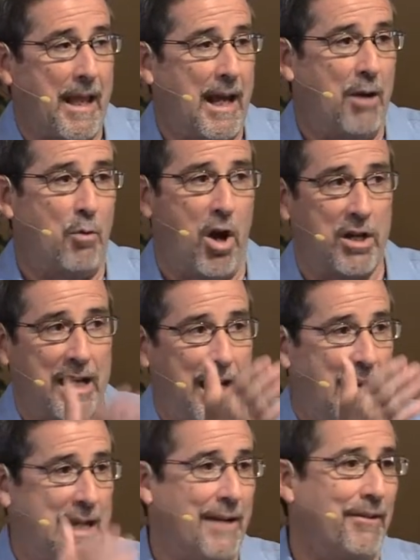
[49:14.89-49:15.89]
I walk in,
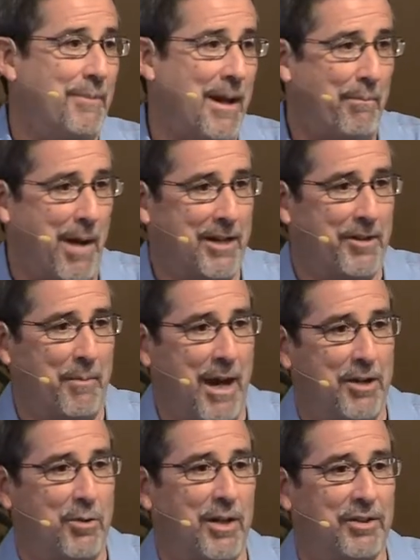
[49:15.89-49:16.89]
I'd never met Mike
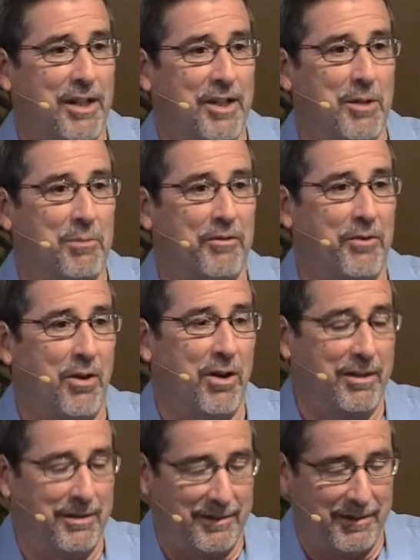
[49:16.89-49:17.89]
DeManuel Sr. before.